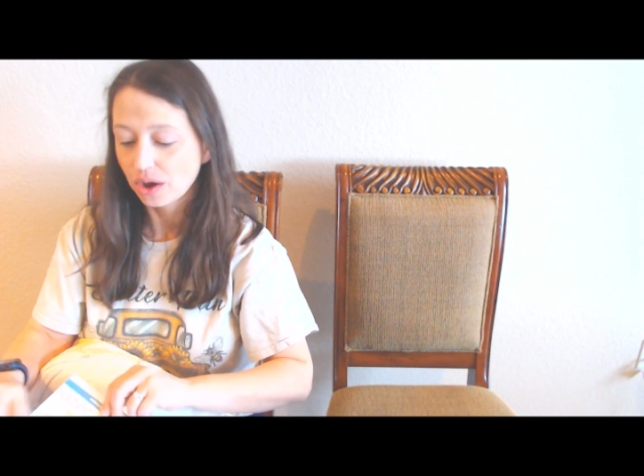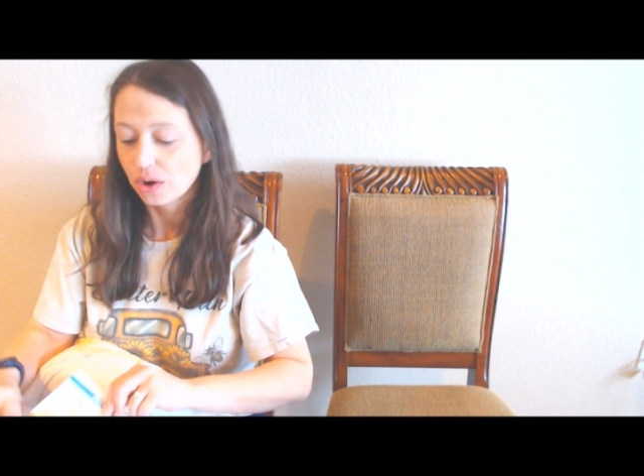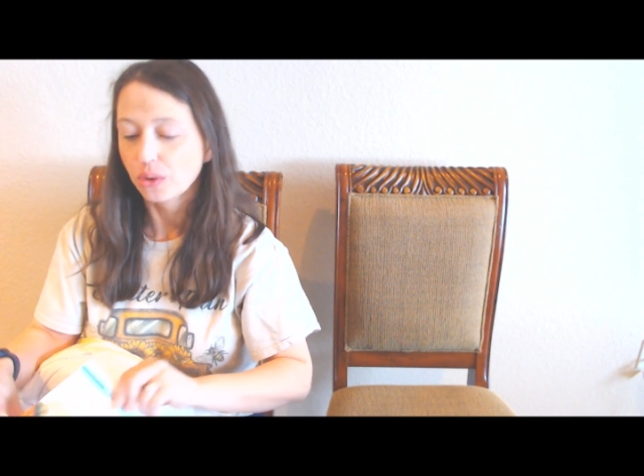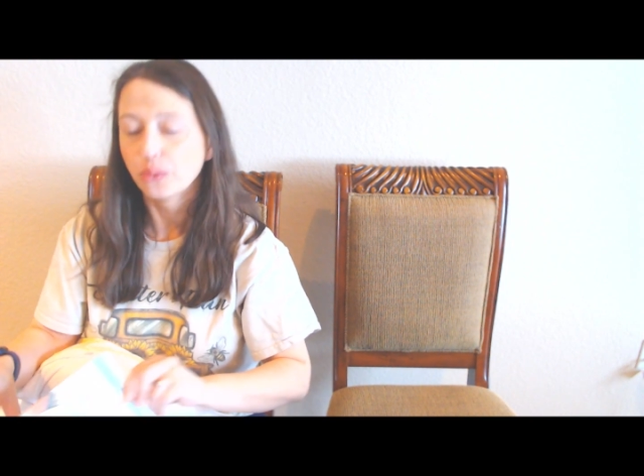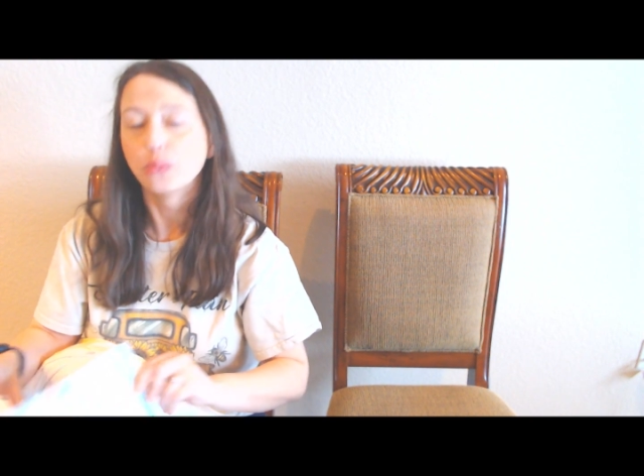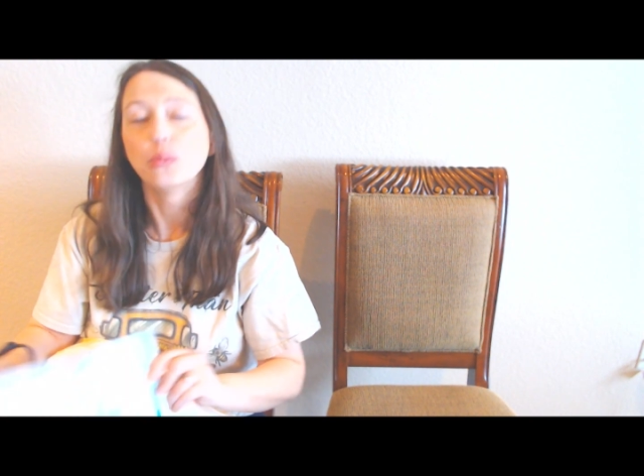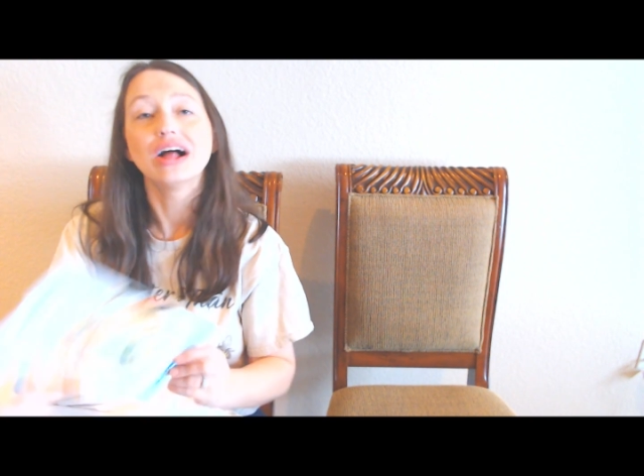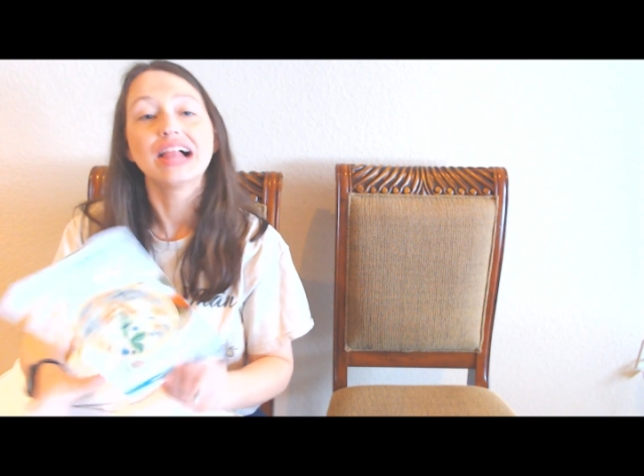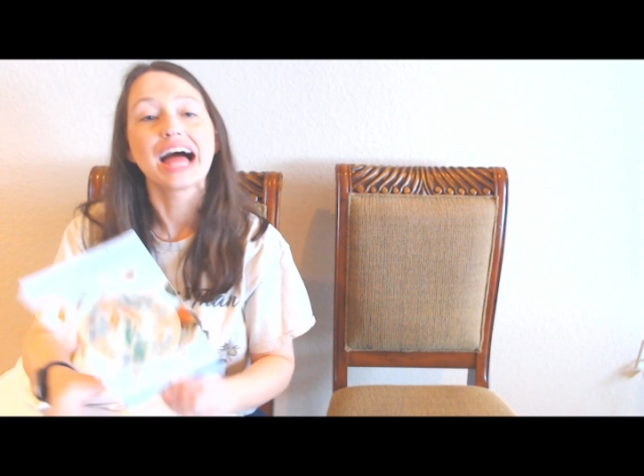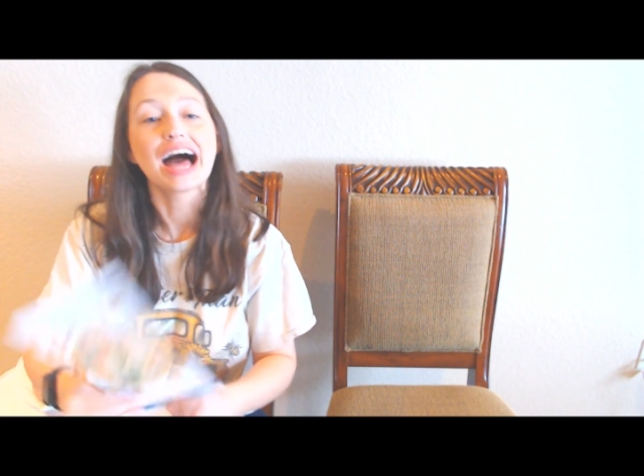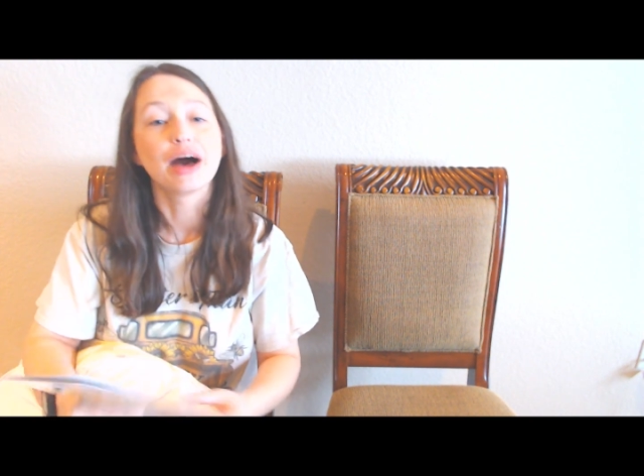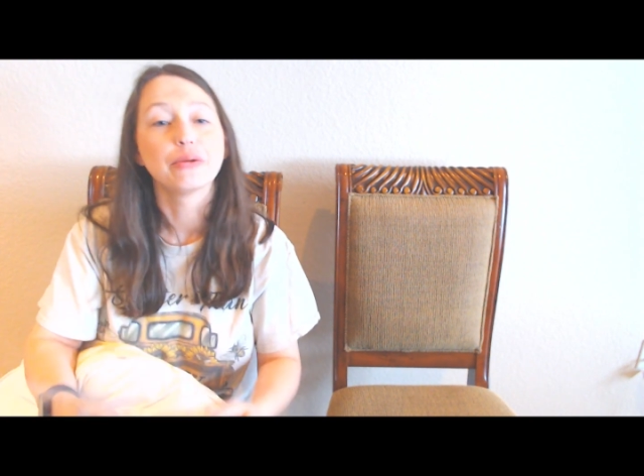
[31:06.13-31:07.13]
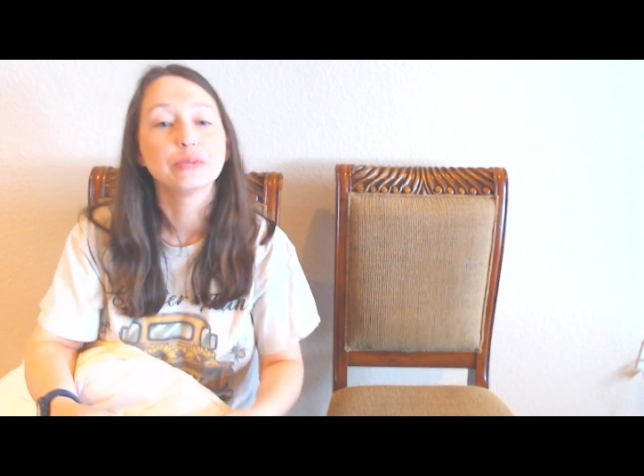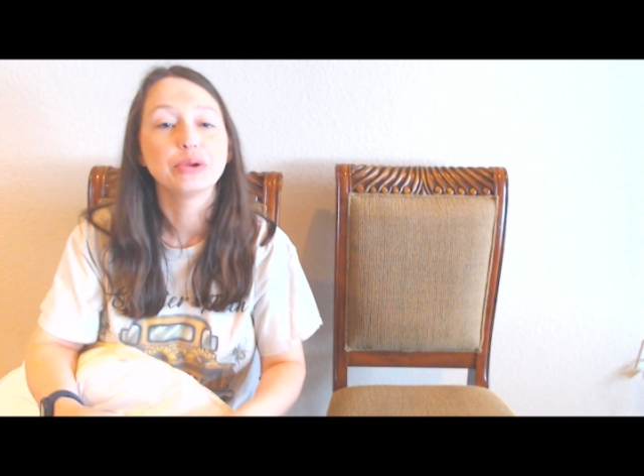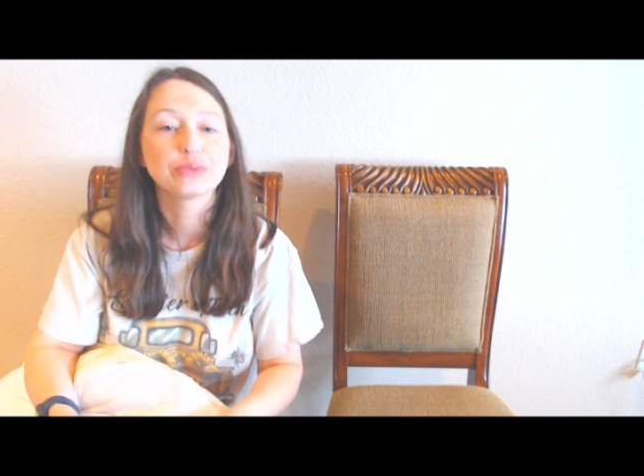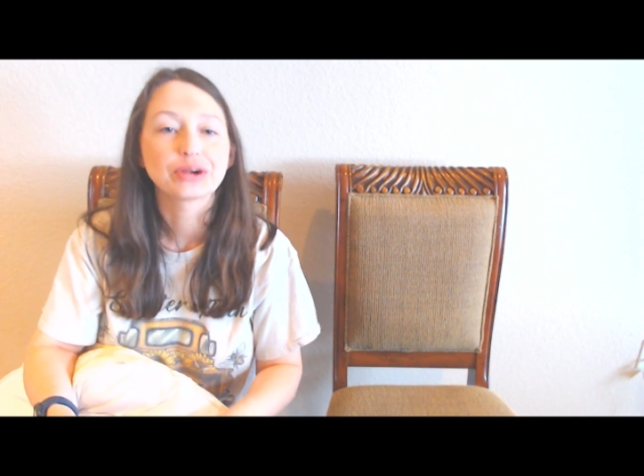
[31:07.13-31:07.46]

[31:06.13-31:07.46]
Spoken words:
While we were